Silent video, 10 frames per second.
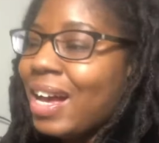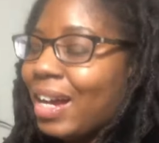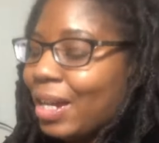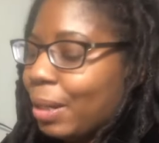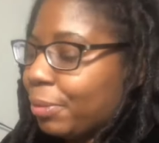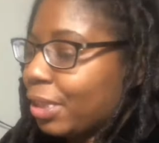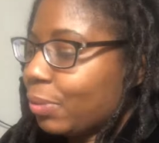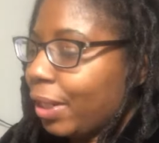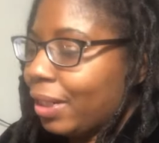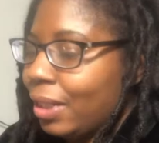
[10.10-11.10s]
Um, this
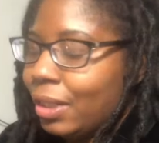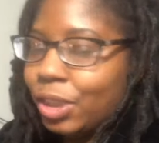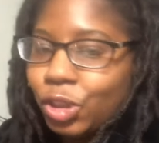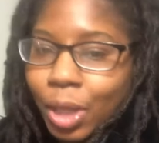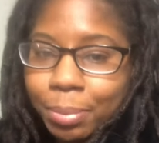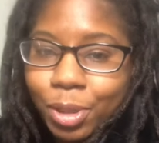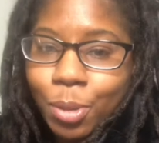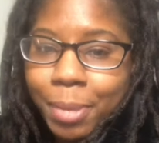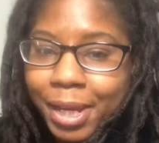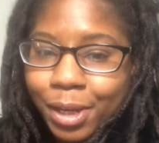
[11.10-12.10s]
right here is Tropical
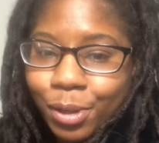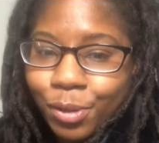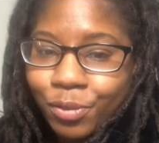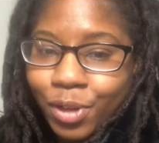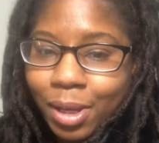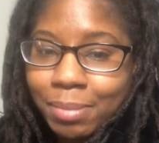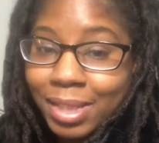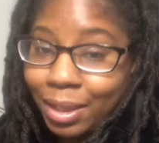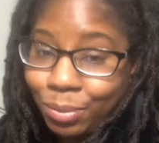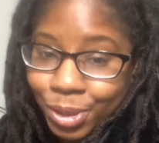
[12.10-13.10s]
Mango from
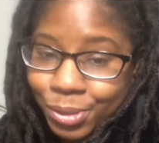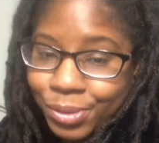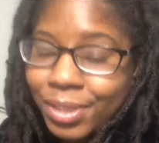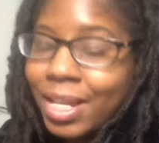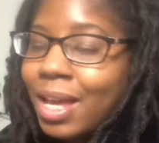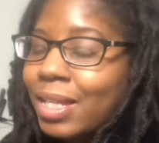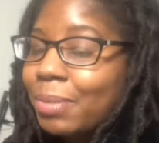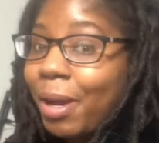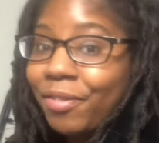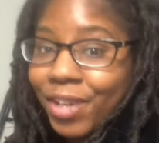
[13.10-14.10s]
Stella Rosa. It's
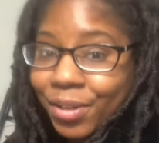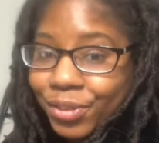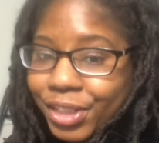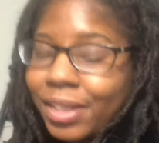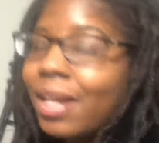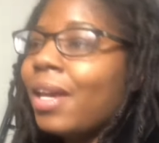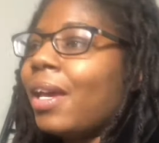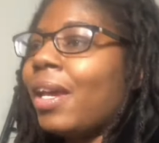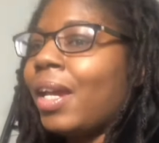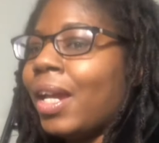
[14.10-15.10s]
my favorite.
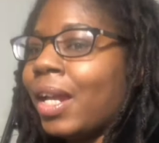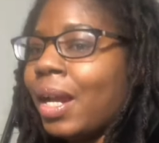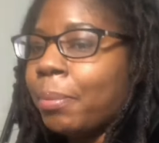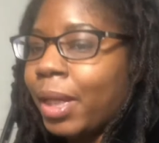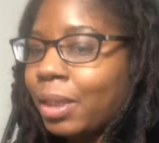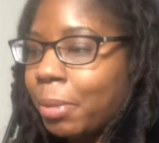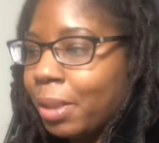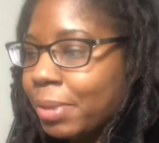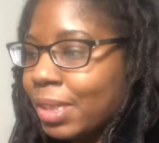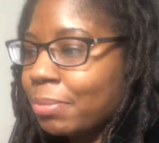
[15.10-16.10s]
And I'm about to make
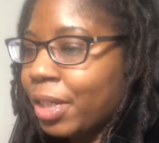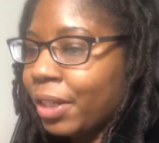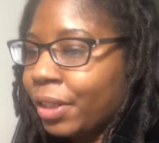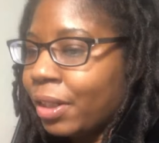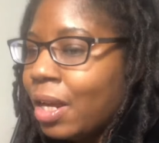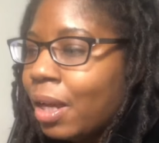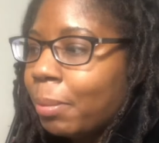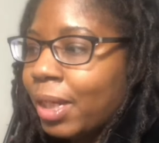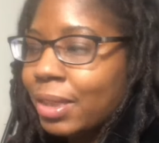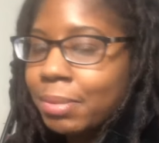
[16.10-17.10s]
me some dinner.
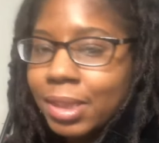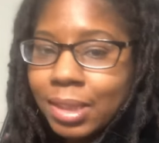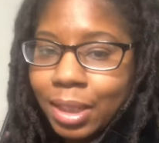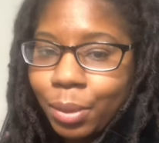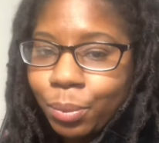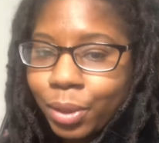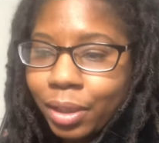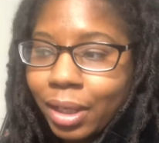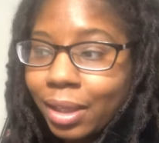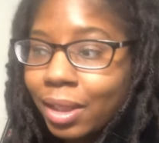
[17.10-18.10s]
My husband is still at
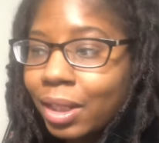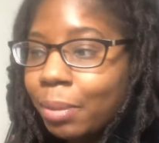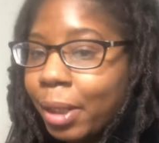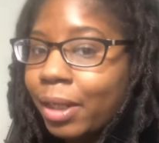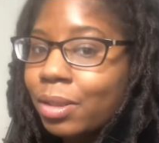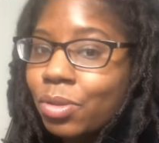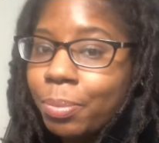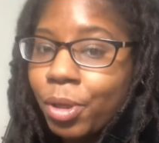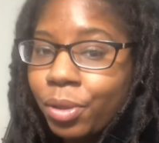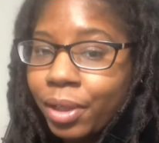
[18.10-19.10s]
work. I think he might go to a
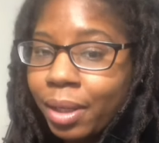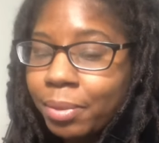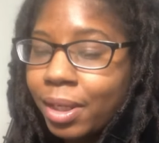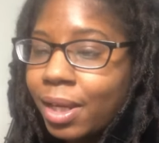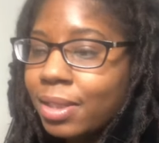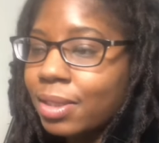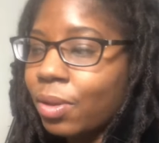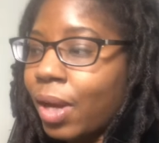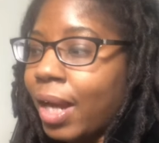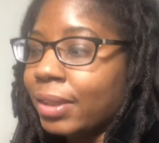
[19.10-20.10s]
poker game tonight, so
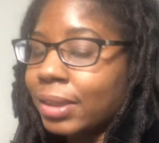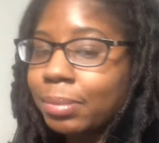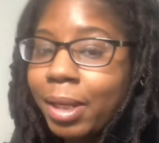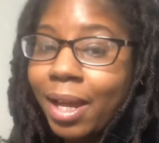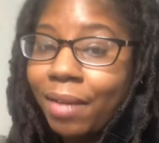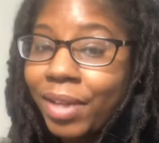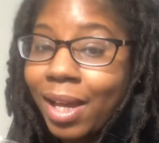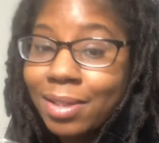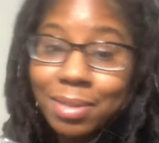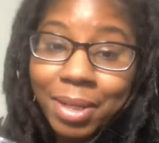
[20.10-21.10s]
I just might have the
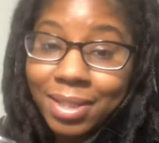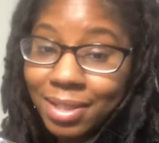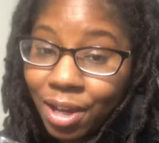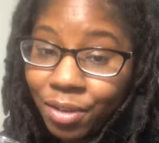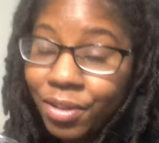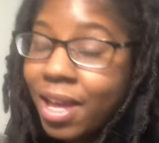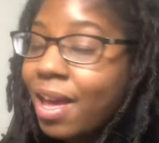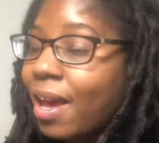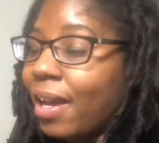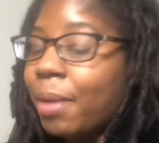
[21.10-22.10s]
house to myself.
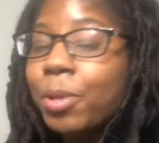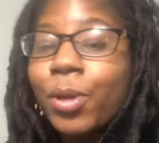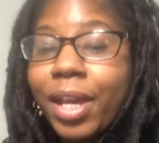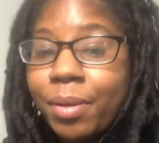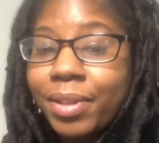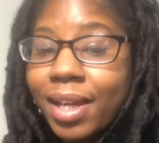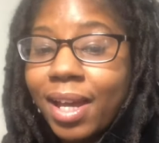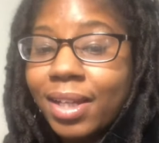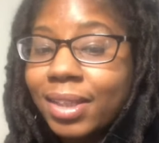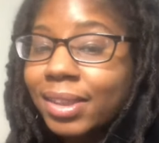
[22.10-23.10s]
And I'm okay with
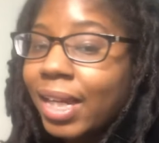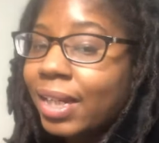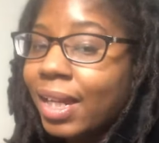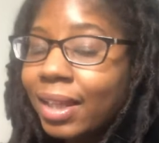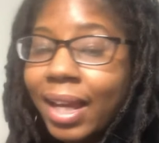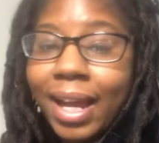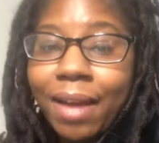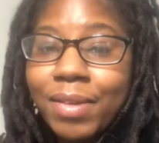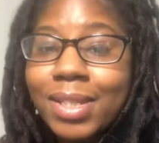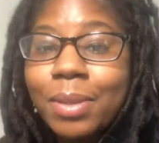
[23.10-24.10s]
that because ain't nothing like
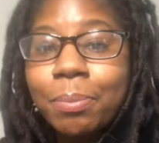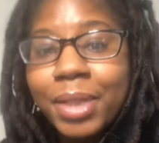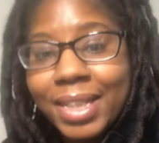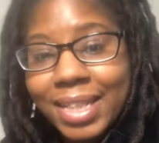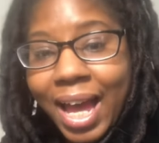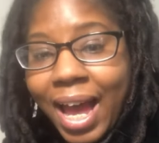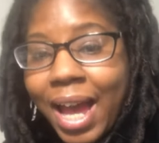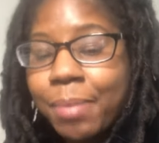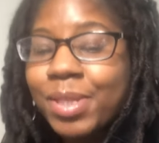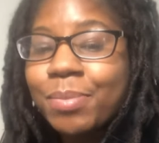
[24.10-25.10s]
having some me
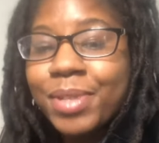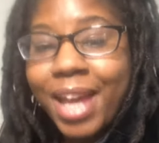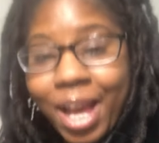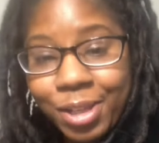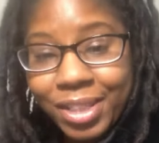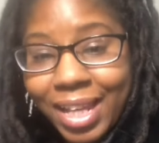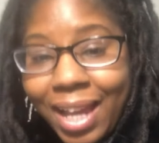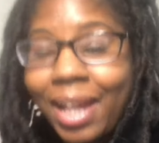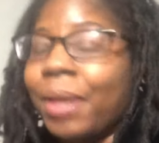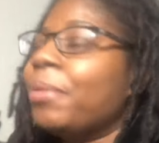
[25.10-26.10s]
time, some
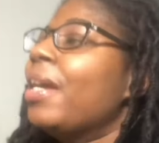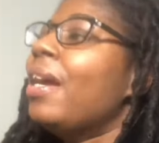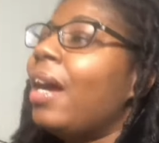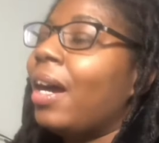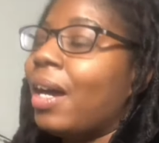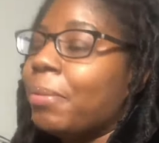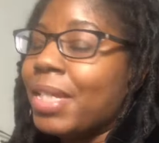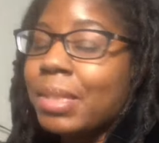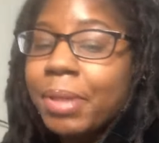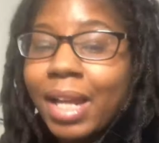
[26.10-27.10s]
downtime. Um,
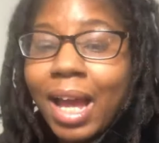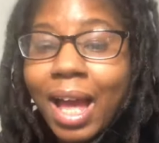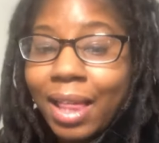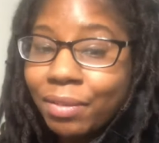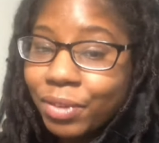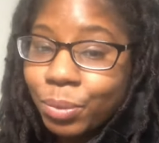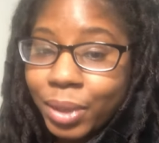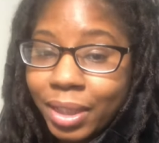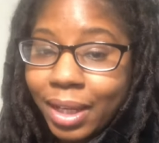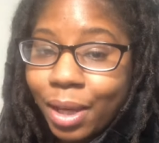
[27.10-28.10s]
it's been a hell of a
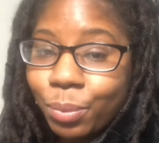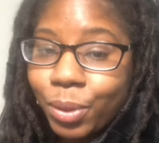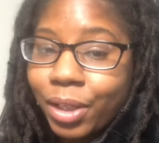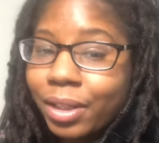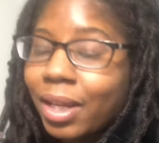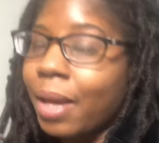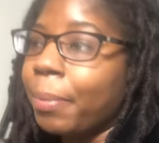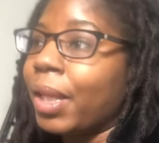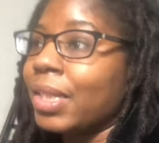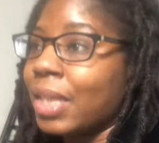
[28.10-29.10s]
week at work,
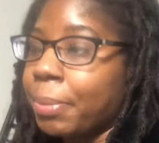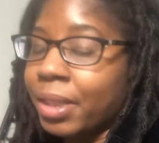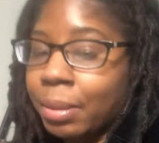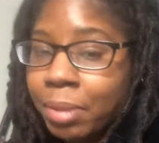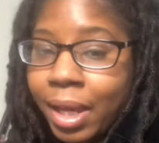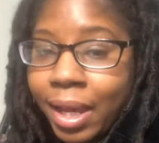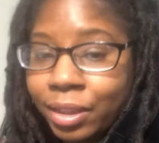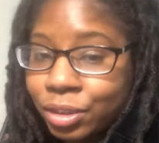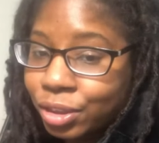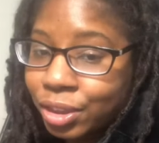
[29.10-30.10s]
Plus, I picked up that
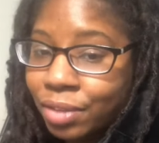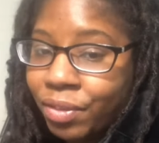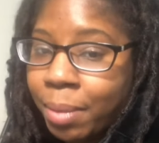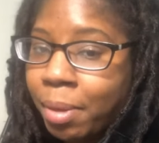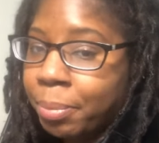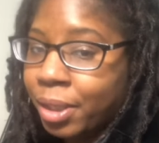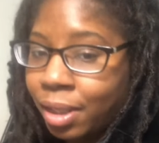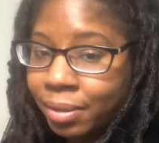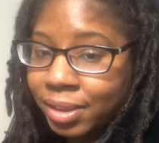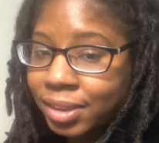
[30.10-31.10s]
extra shift at my
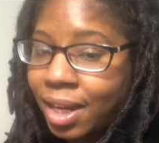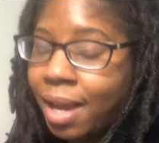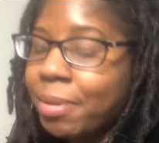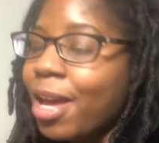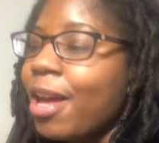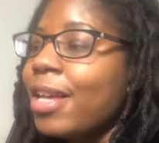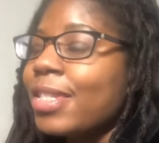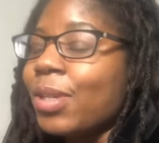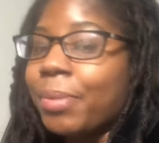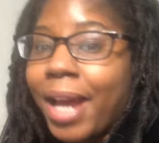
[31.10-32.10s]
PRN job.
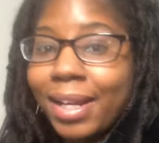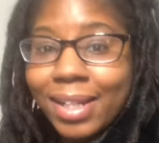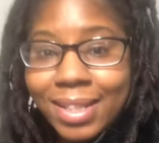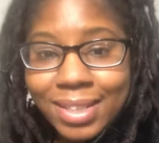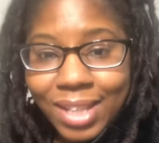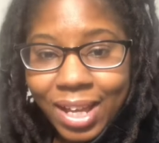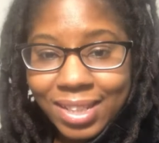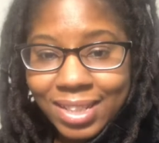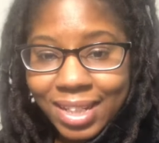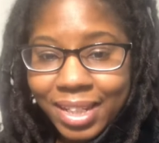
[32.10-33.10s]
So I'm kind of
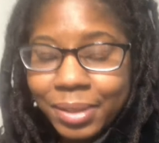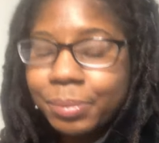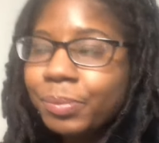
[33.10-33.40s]
exhausted.